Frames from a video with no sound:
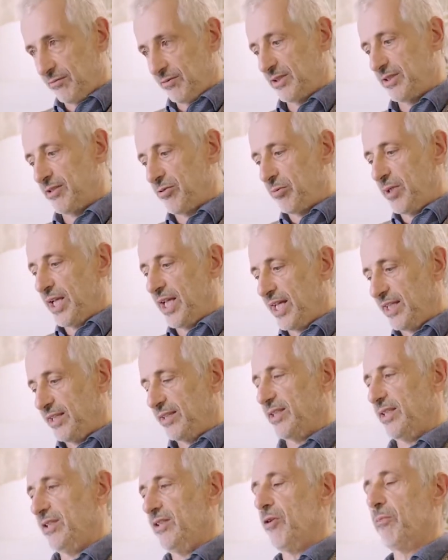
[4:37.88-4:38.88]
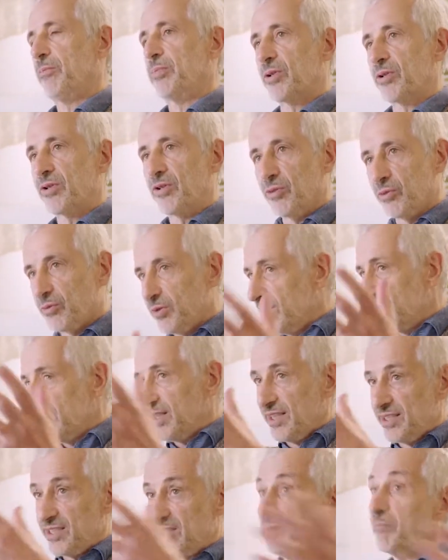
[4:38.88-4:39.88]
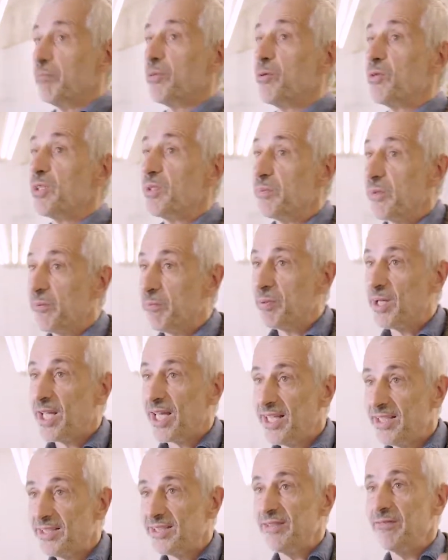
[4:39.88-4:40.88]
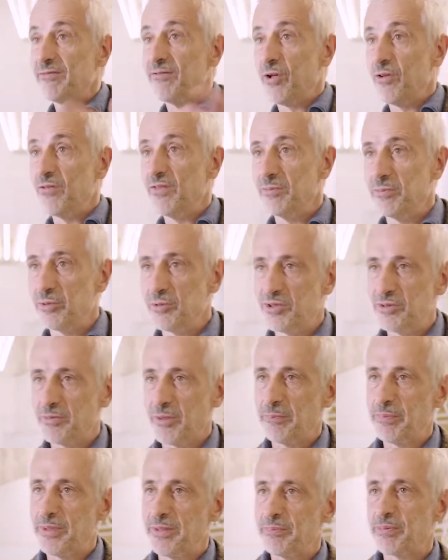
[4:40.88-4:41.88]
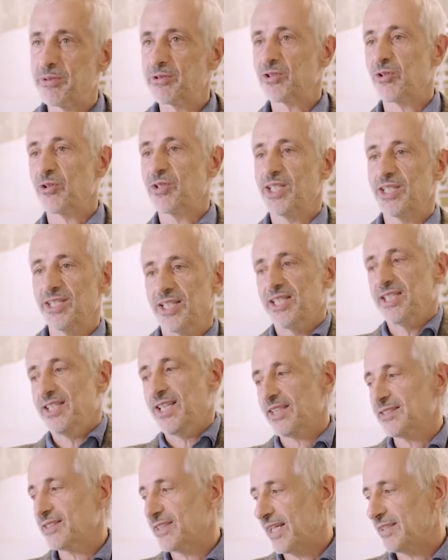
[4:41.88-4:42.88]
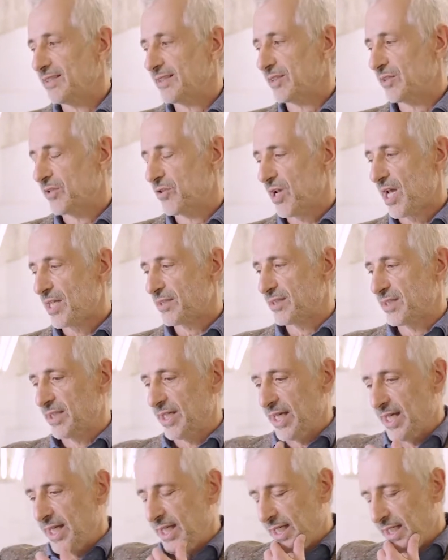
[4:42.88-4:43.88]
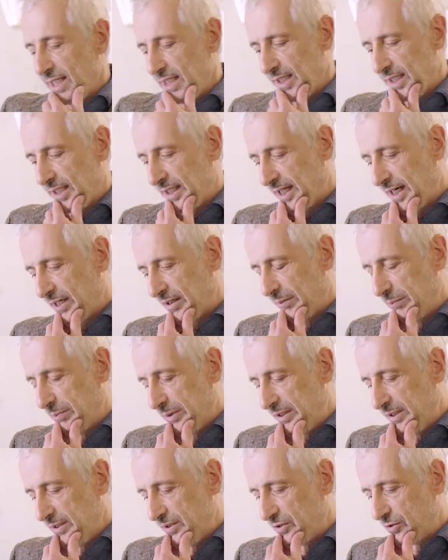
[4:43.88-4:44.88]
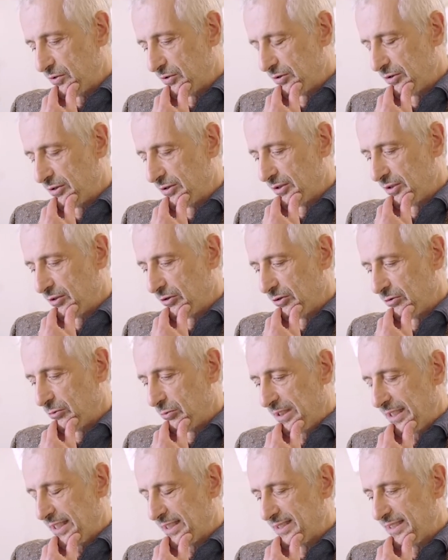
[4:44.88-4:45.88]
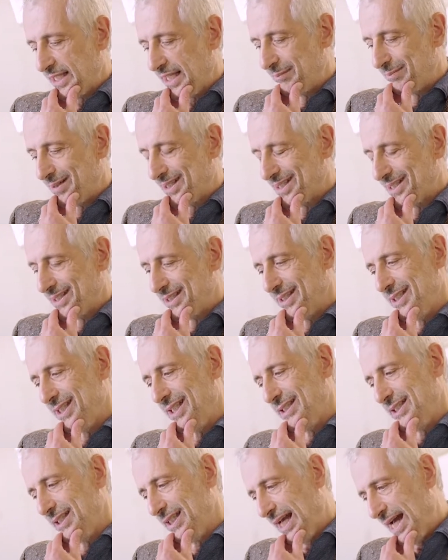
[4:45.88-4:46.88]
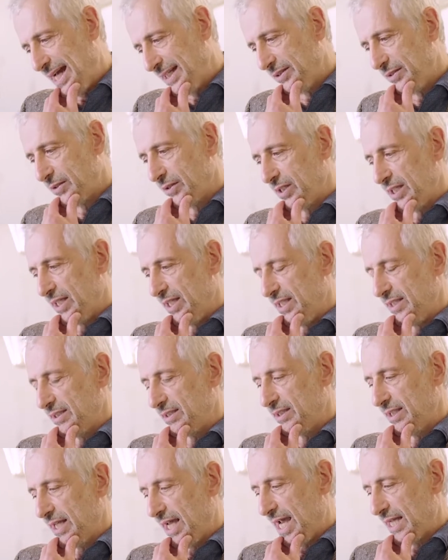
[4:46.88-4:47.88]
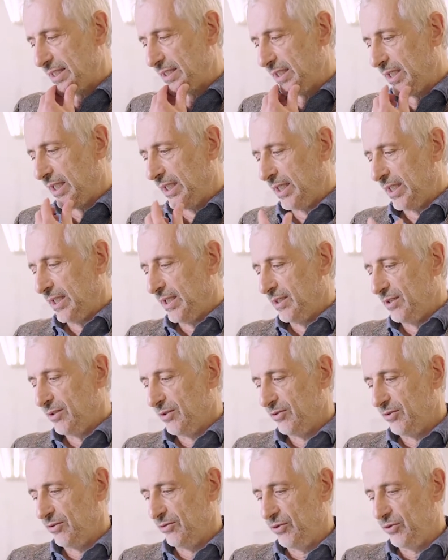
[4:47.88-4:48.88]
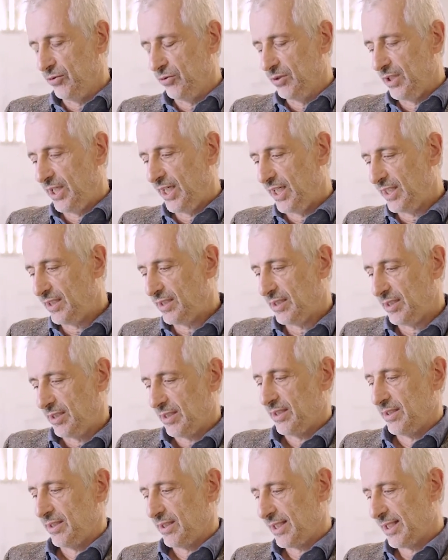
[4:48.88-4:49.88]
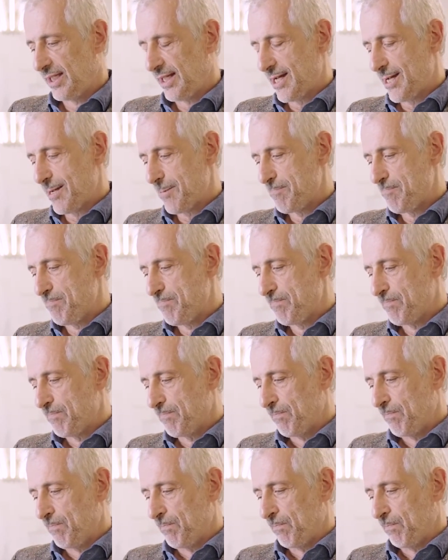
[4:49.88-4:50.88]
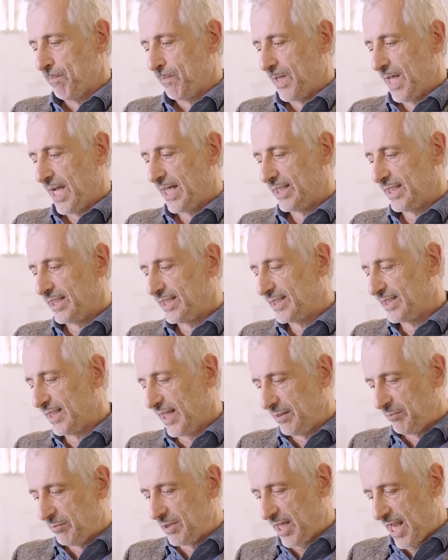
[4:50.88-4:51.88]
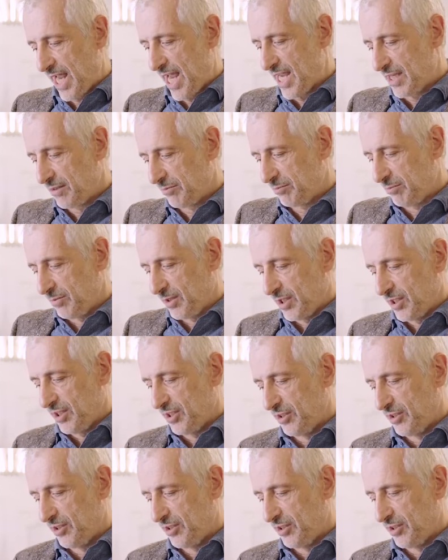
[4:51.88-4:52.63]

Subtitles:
creating opportunities in multiple places, involving multiple people. So in that sense, it's just a repetition of what I said. But the other is that you need, at the same time,